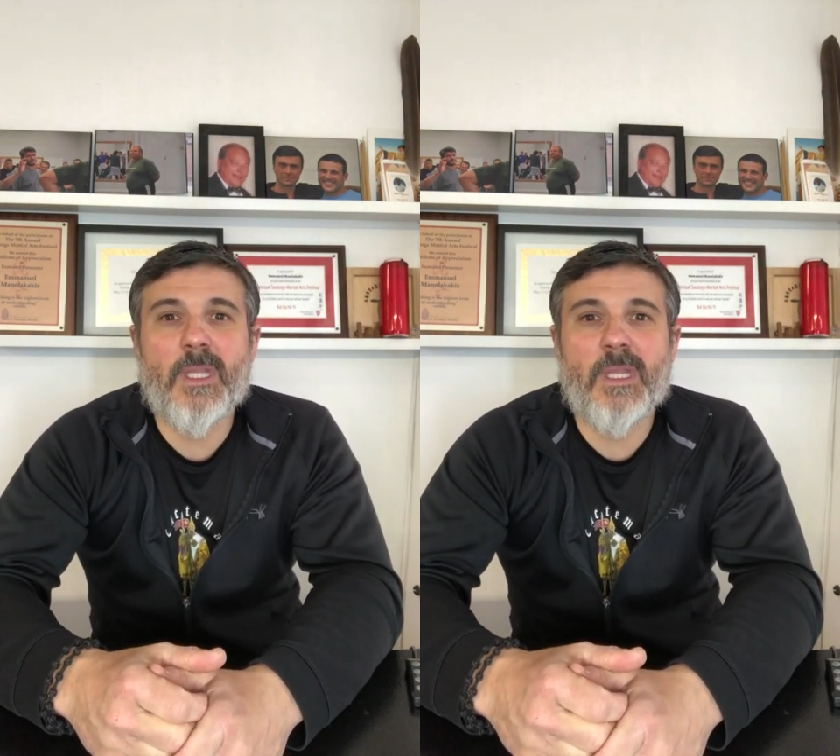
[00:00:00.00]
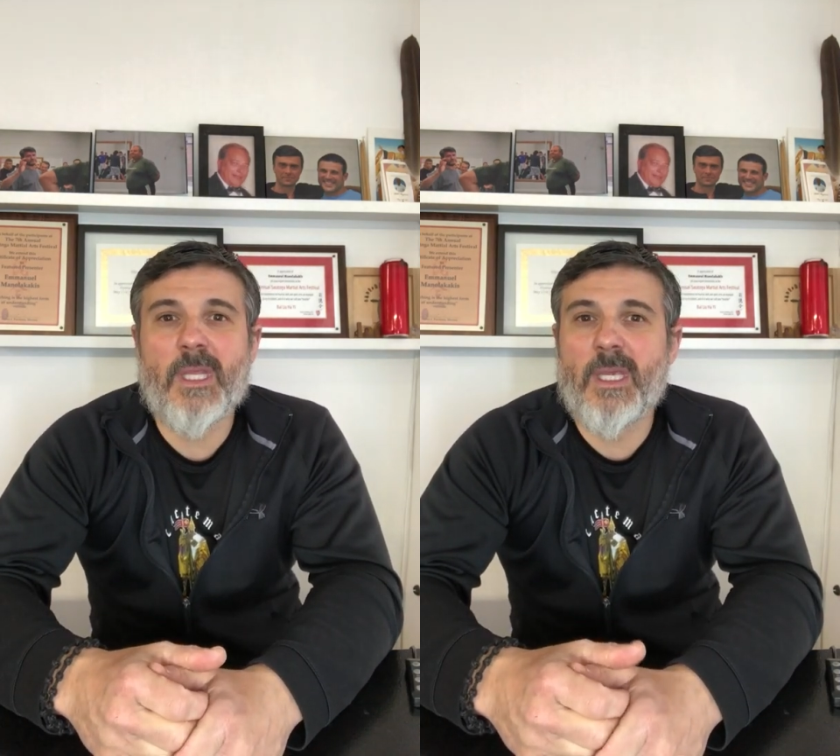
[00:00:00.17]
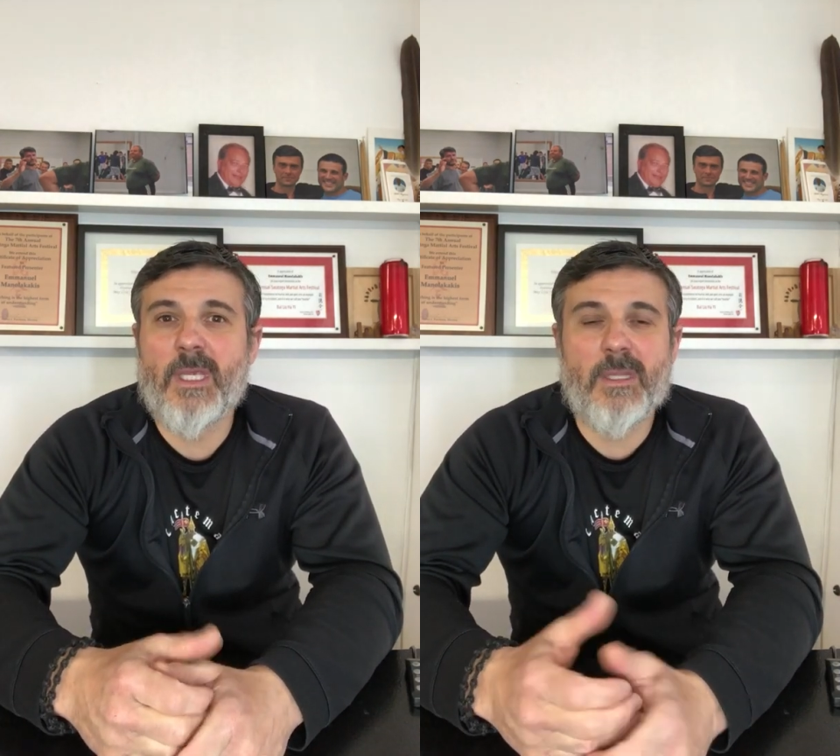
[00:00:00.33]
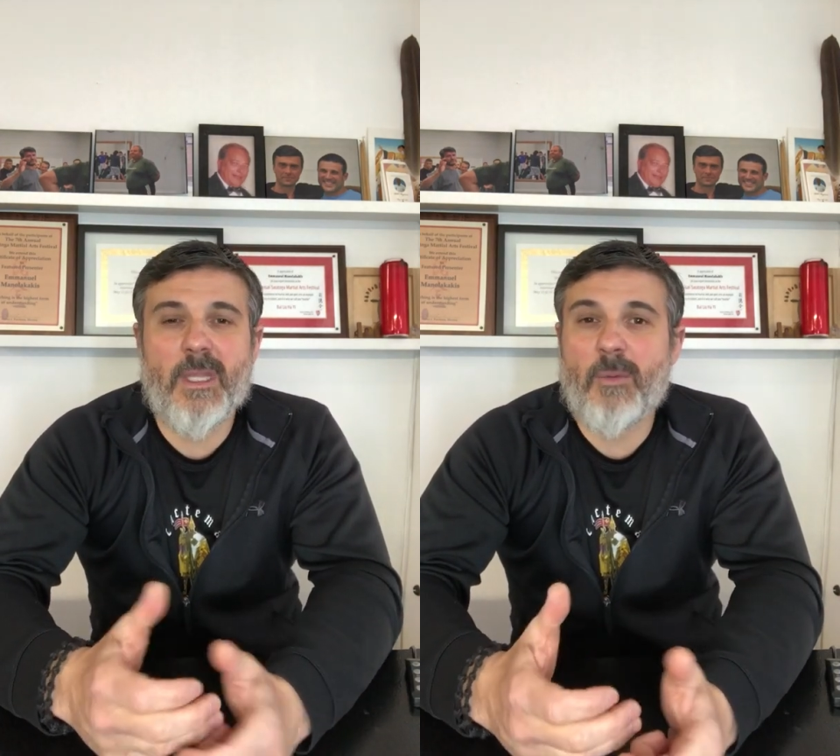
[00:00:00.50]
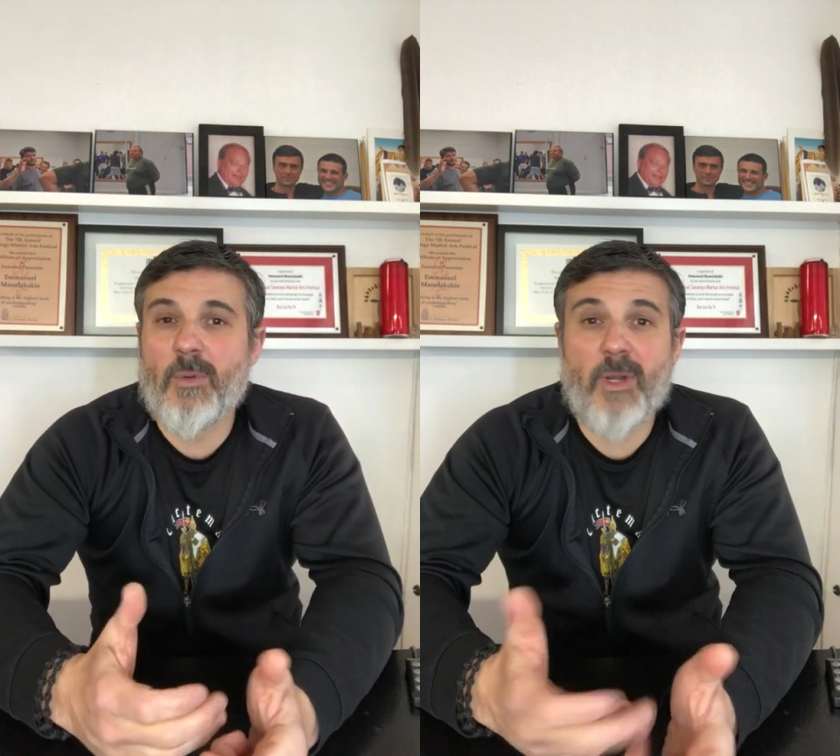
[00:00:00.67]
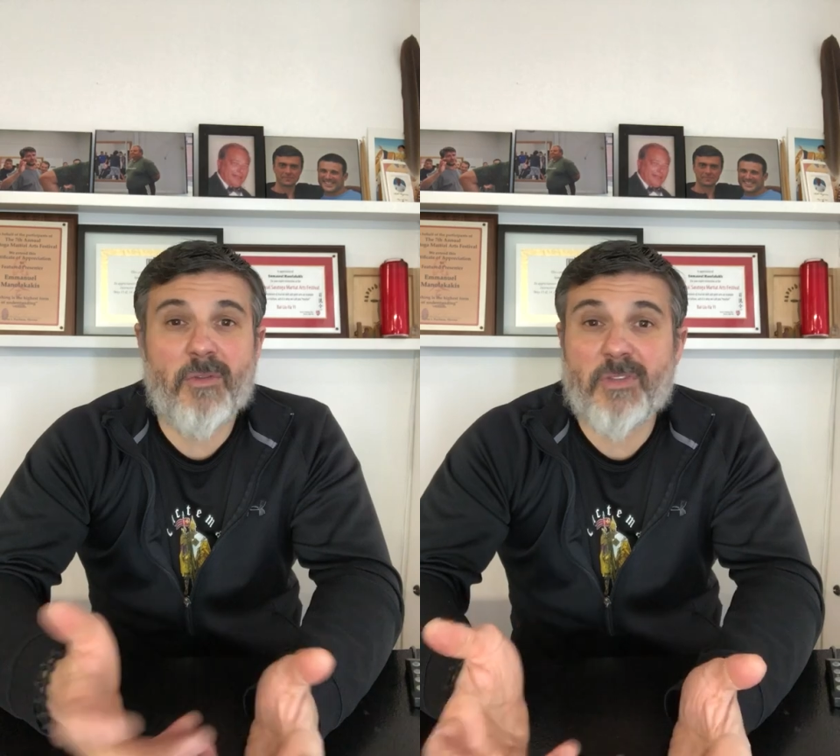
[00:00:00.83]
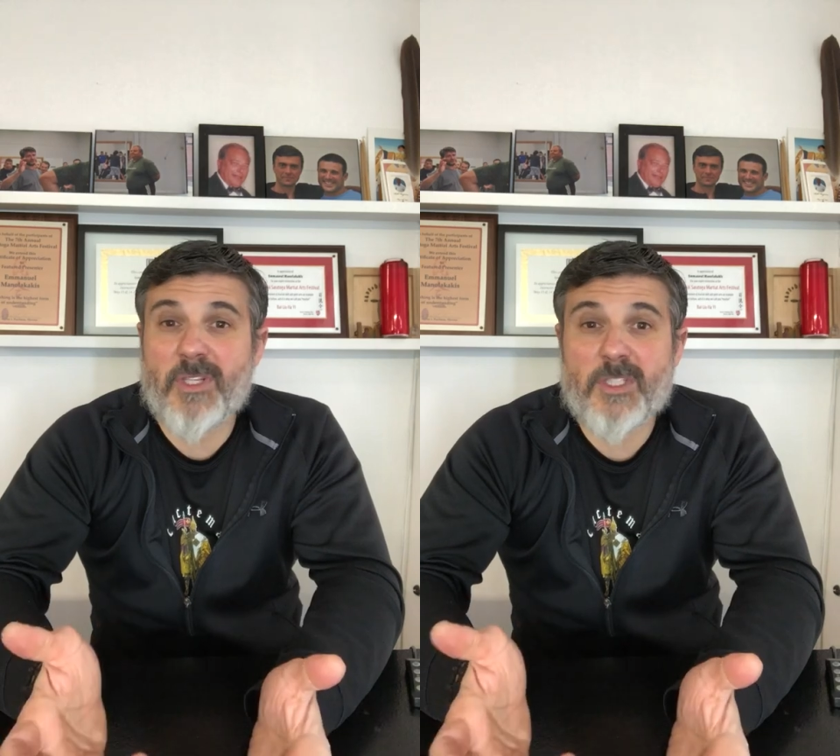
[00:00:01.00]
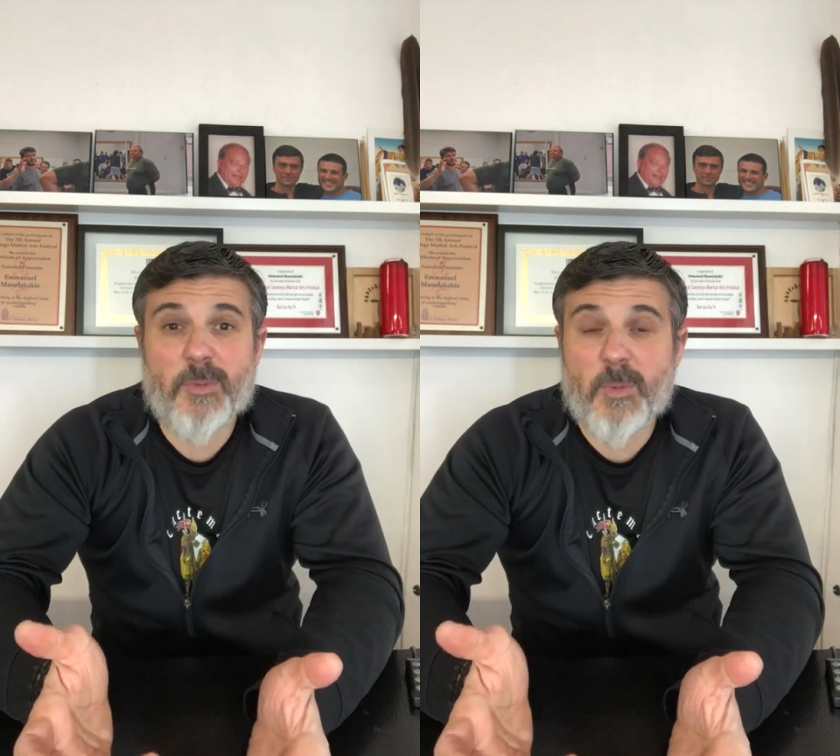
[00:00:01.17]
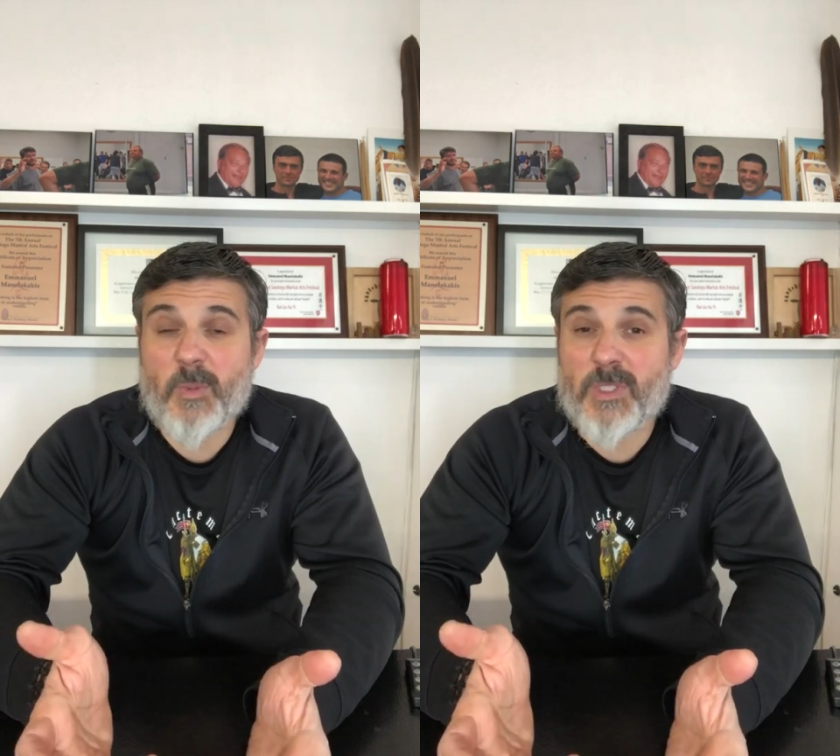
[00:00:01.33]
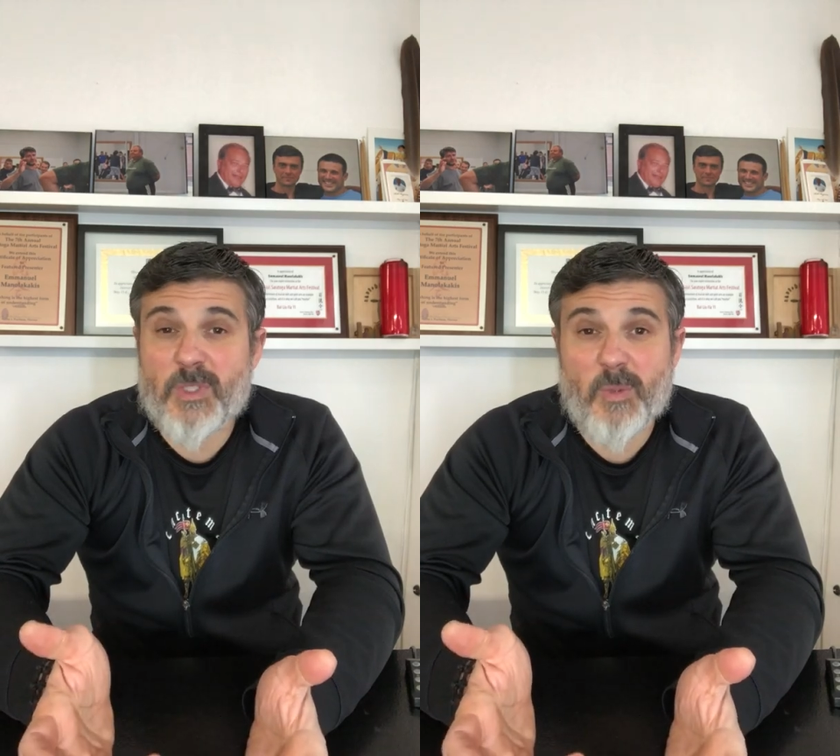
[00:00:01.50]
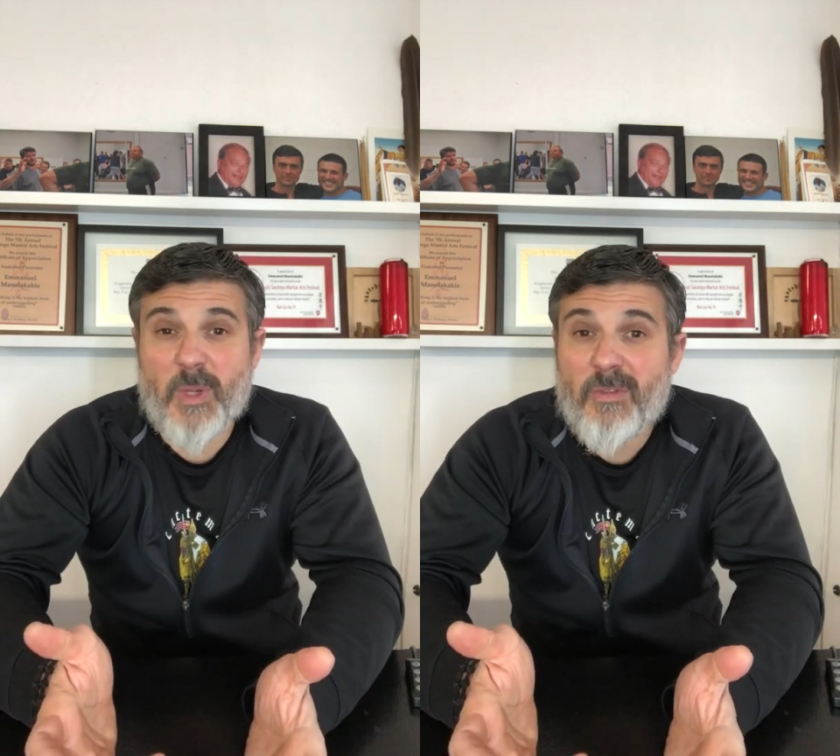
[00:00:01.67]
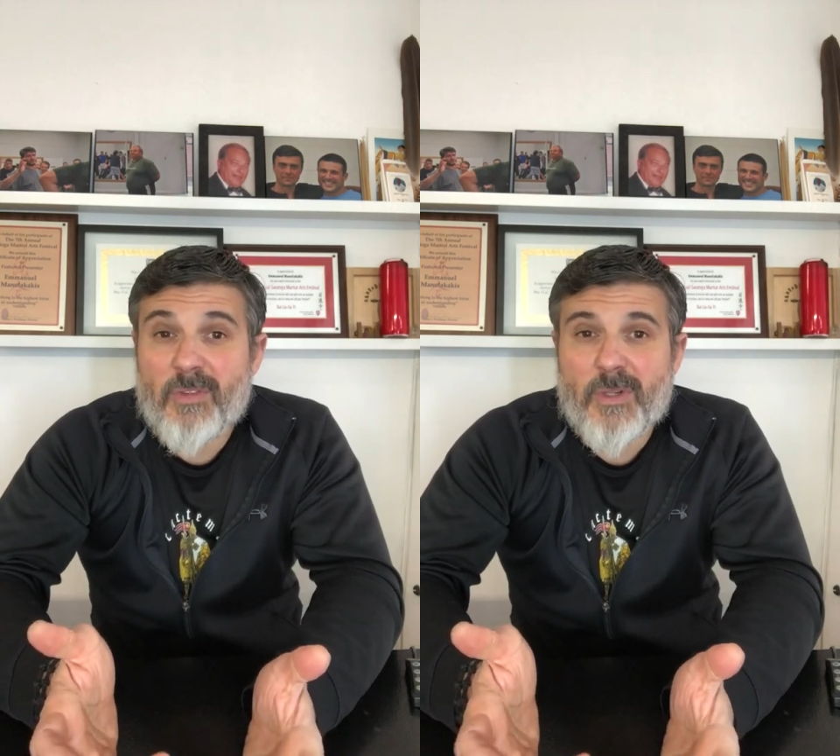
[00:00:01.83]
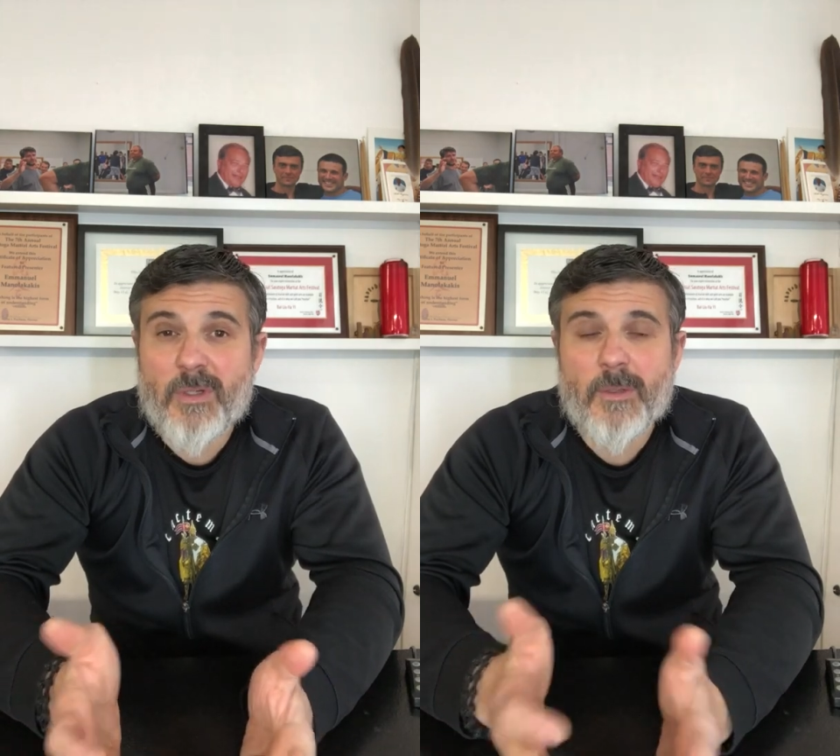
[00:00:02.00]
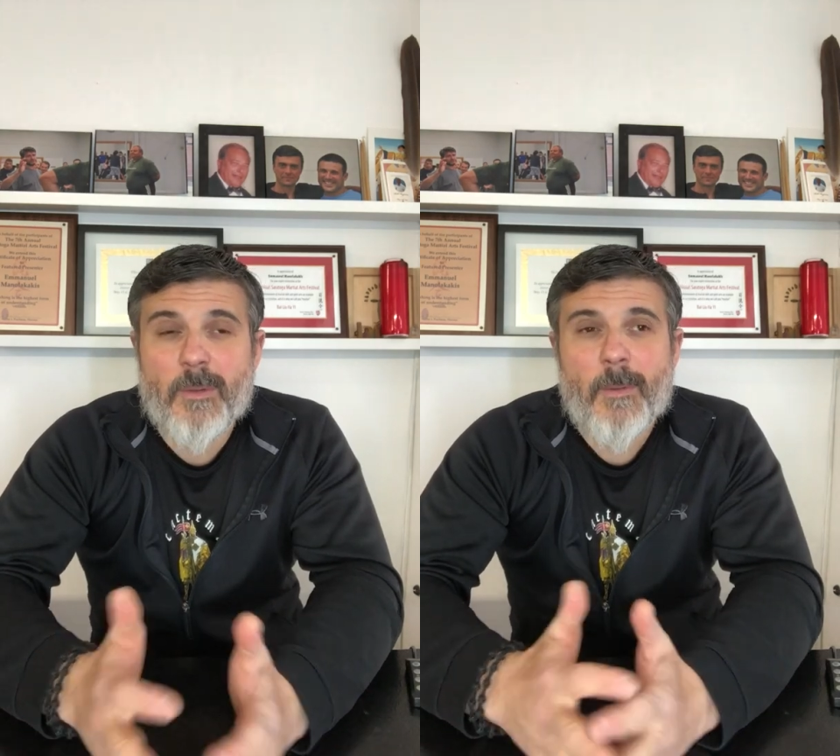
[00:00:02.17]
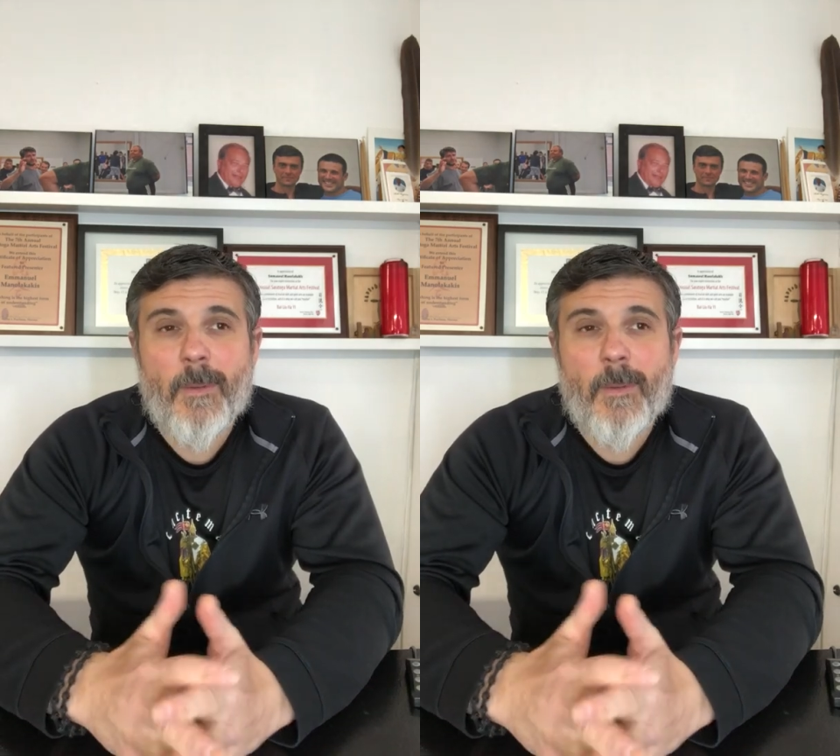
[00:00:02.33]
they were not flexible whatsoever.